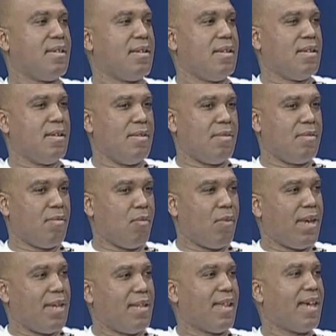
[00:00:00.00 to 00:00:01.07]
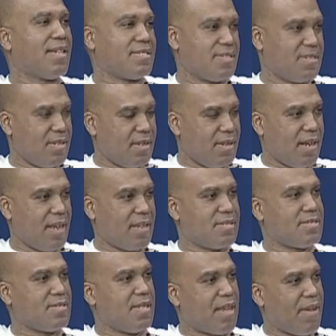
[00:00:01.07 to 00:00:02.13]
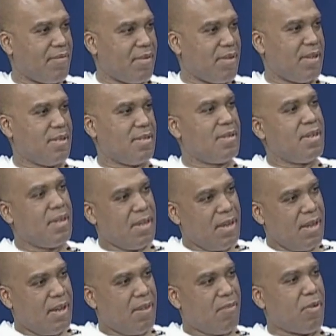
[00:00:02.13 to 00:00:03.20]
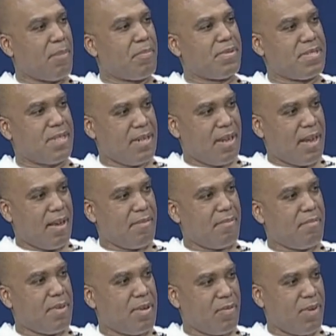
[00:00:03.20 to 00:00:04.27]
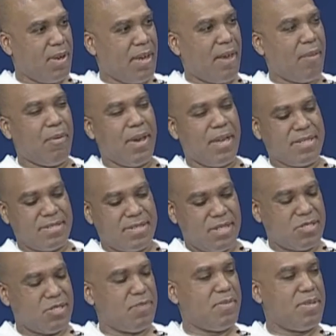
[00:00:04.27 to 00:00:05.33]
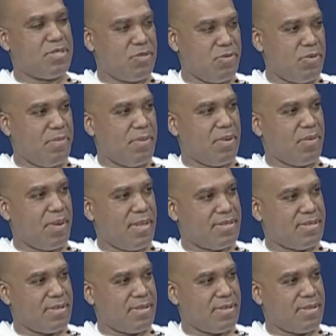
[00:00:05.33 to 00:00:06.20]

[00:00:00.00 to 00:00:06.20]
the weight classes to the next level yeah. and and representing that middleweight, whereas they should be junior middleweights.